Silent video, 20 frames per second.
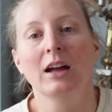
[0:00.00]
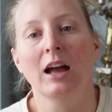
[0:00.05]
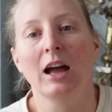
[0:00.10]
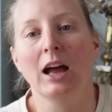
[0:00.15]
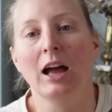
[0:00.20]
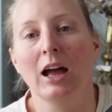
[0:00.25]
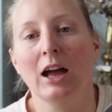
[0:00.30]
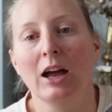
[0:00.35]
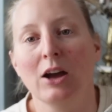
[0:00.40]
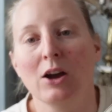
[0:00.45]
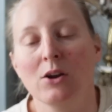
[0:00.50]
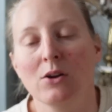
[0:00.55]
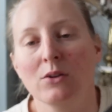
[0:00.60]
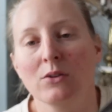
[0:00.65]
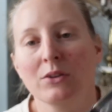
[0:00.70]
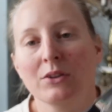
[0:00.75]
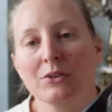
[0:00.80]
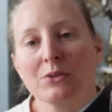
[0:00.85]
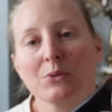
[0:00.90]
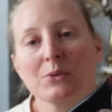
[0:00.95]

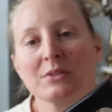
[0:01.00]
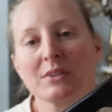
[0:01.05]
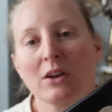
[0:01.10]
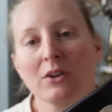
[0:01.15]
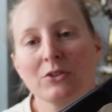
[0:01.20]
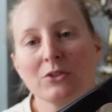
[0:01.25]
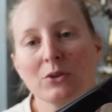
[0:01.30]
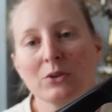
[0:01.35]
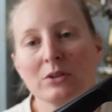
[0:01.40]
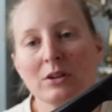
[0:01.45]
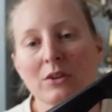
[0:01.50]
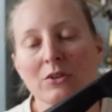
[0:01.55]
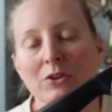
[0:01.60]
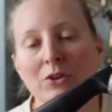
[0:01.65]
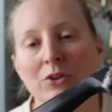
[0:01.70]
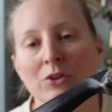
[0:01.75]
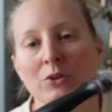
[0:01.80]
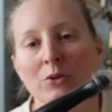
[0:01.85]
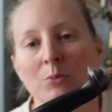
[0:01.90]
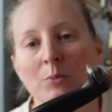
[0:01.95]
This was also
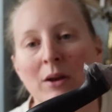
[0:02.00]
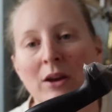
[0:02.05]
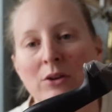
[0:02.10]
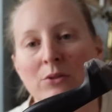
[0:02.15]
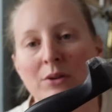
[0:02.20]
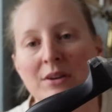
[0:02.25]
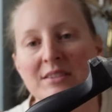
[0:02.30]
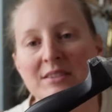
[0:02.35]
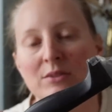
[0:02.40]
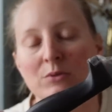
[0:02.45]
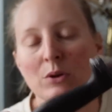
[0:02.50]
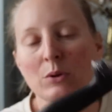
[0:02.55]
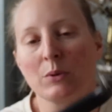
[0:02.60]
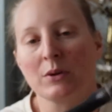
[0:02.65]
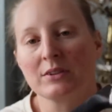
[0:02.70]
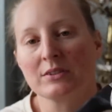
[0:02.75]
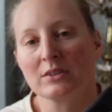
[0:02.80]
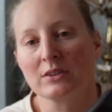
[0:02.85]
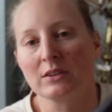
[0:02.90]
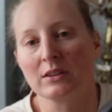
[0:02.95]
another main reason we
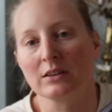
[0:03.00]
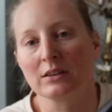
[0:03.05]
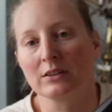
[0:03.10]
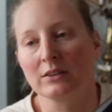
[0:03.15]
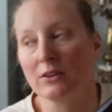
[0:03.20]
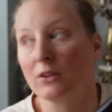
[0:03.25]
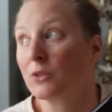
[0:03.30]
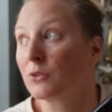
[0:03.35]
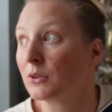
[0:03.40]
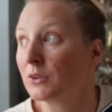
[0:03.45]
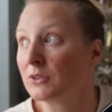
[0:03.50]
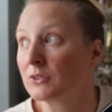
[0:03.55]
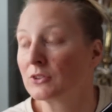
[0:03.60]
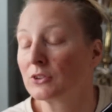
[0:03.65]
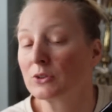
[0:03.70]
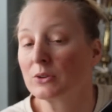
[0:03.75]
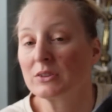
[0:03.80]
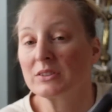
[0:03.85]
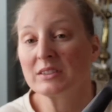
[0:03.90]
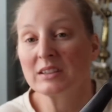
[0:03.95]
went to the thrift
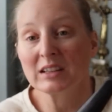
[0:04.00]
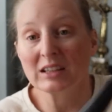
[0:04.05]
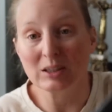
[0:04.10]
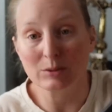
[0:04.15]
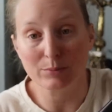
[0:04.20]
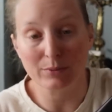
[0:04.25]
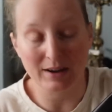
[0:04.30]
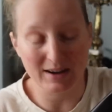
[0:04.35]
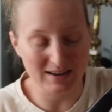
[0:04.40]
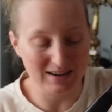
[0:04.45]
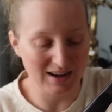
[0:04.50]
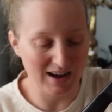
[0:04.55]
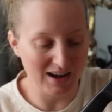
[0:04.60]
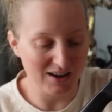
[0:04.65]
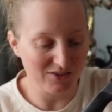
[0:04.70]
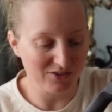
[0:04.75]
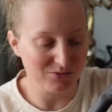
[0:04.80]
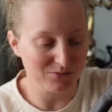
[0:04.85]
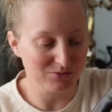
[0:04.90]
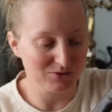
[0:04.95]
store, was to get a bread
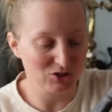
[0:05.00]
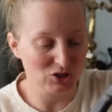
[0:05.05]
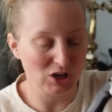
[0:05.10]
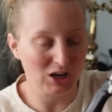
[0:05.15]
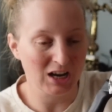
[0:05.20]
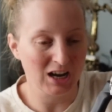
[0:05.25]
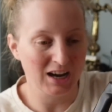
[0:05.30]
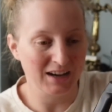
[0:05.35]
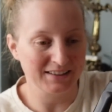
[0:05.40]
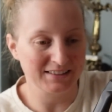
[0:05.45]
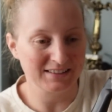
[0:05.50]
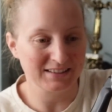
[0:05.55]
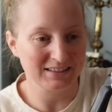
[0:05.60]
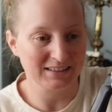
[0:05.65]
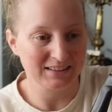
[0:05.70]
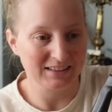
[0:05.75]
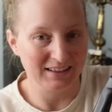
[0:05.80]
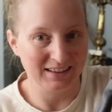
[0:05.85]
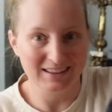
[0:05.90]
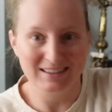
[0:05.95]
knife to cut
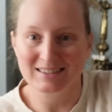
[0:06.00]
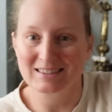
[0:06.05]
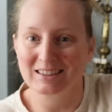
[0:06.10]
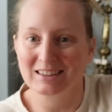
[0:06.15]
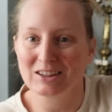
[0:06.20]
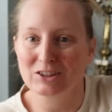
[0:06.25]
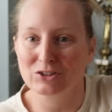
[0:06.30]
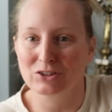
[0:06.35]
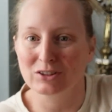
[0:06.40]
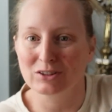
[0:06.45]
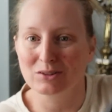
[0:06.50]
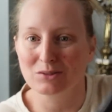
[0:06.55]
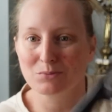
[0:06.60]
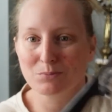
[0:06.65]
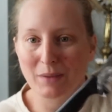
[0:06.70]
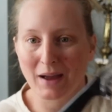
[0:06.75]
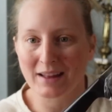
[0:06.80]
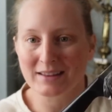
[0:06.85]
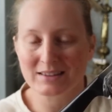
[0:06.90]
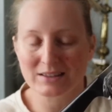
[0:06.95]
insulation,
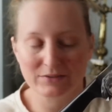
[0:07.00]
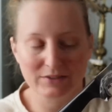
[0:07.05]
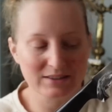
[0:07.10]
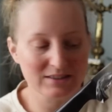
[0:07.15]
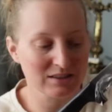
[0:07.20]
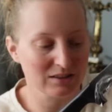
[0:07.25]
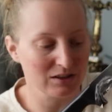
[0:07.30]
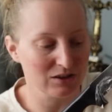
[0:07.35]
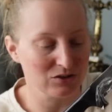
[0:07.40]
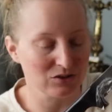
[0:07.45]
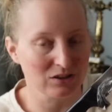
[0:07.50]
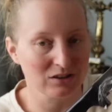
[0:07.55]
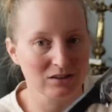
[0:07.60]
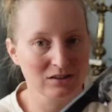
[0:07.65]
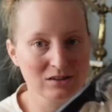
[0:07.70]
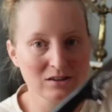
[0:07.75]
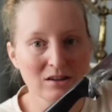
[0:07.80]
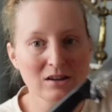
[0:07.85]
bats of insulation.